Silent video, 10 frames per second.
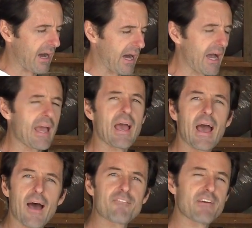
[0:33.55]
I
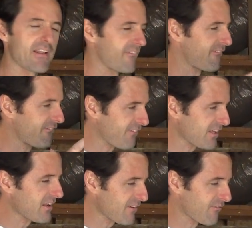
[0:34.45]
have an
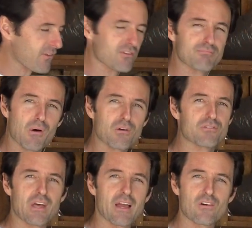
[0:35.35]
affinity for this
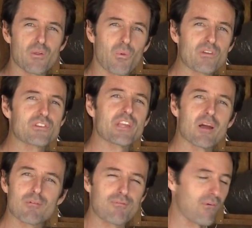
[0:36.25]
motorcycle that wasn't
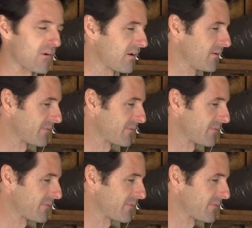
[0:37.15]
there before.